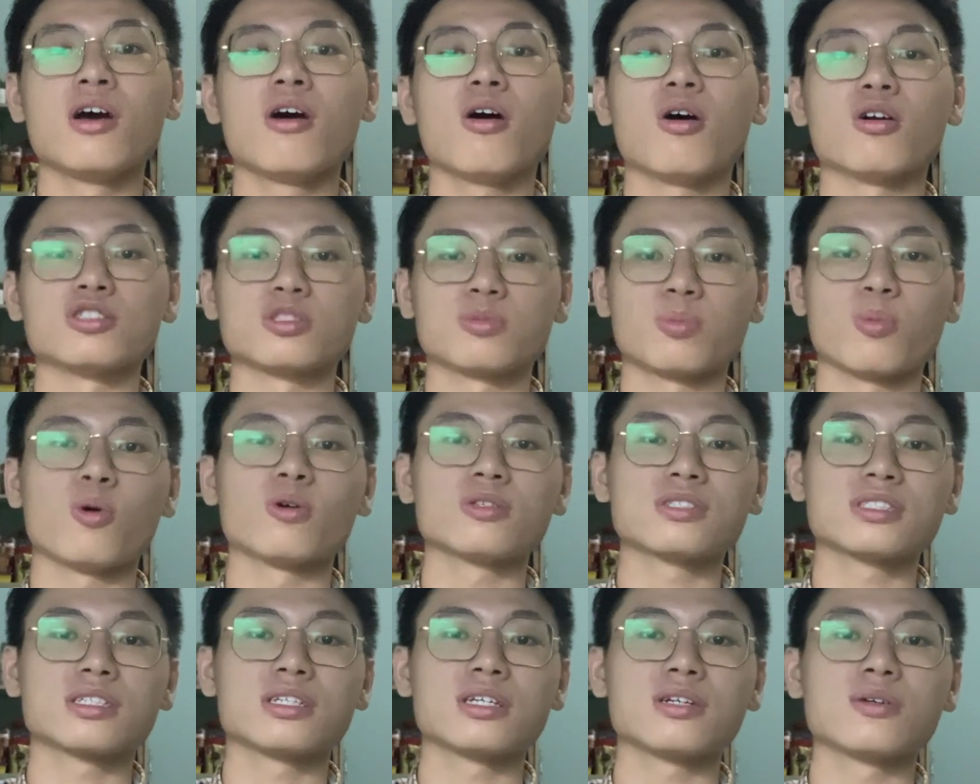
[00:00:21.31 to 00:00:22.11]
on small
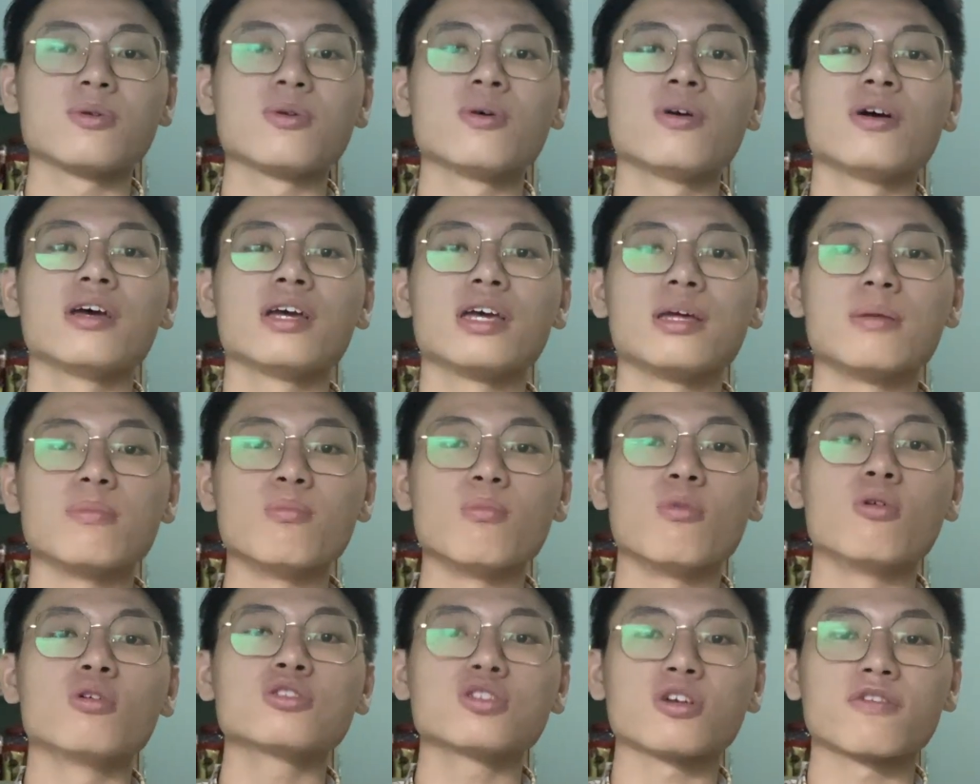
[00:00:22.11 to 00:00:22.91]
scale in
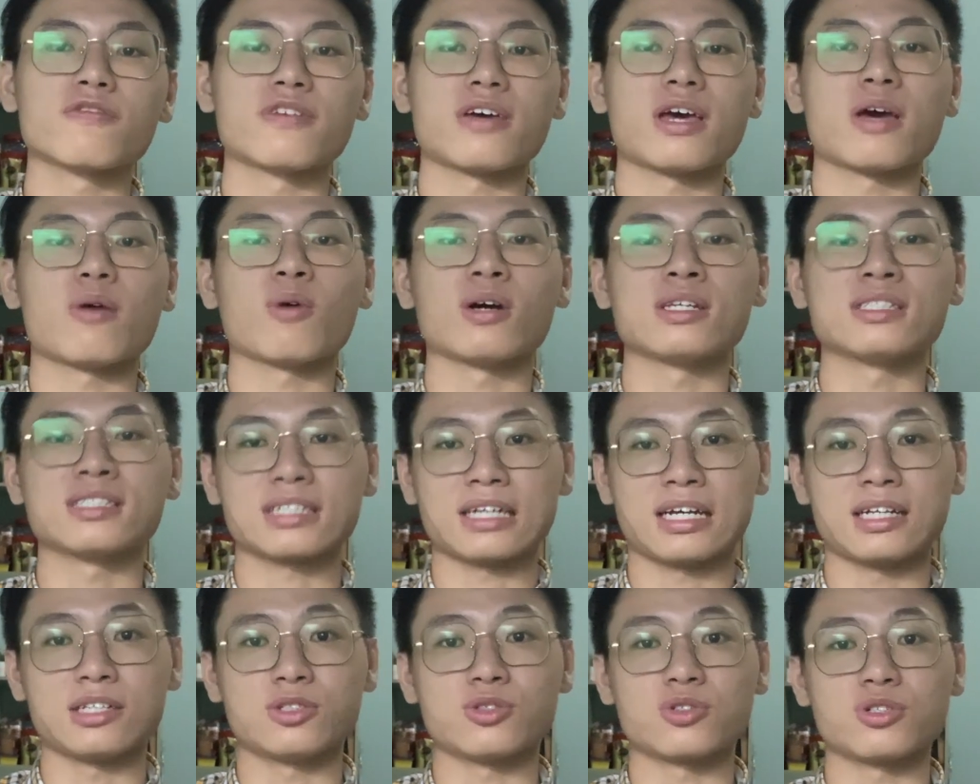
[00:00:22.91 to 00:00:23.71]
most of the advanced
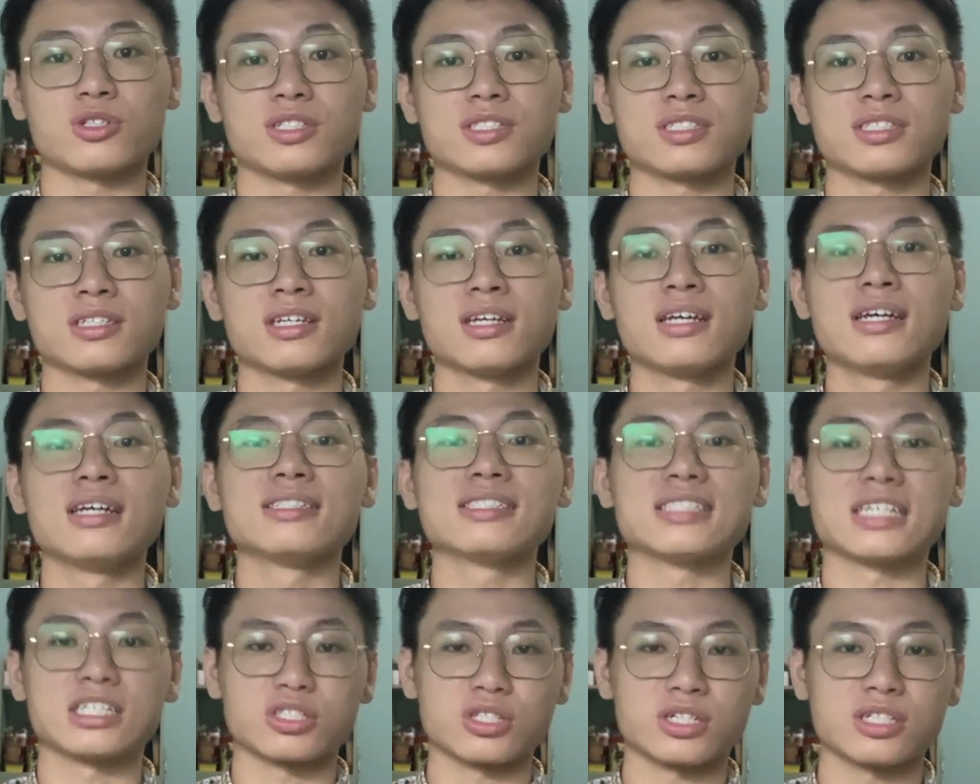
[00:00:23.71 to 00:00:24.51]
countries
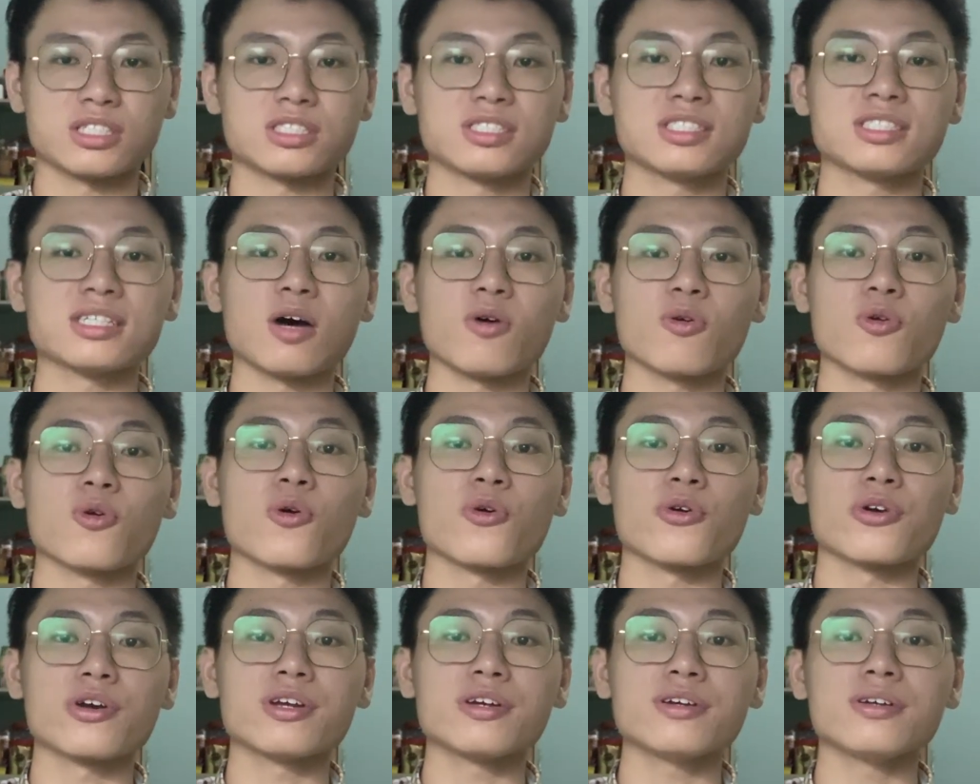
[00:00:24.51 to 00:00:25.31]
such as South
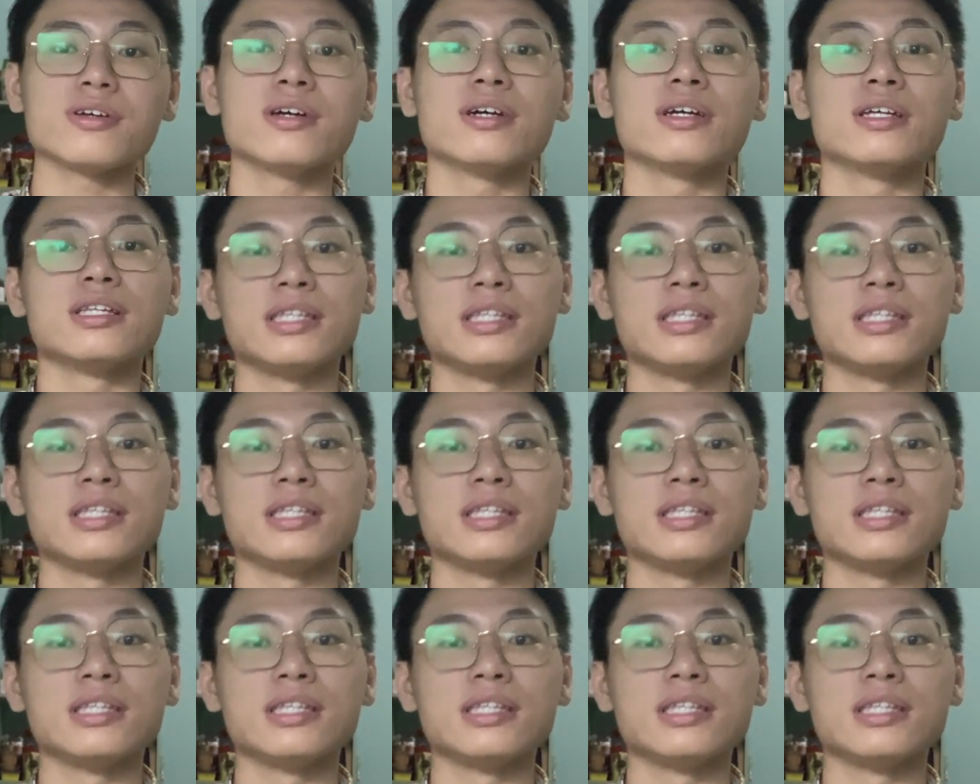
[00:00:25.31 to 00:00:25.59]
Korea,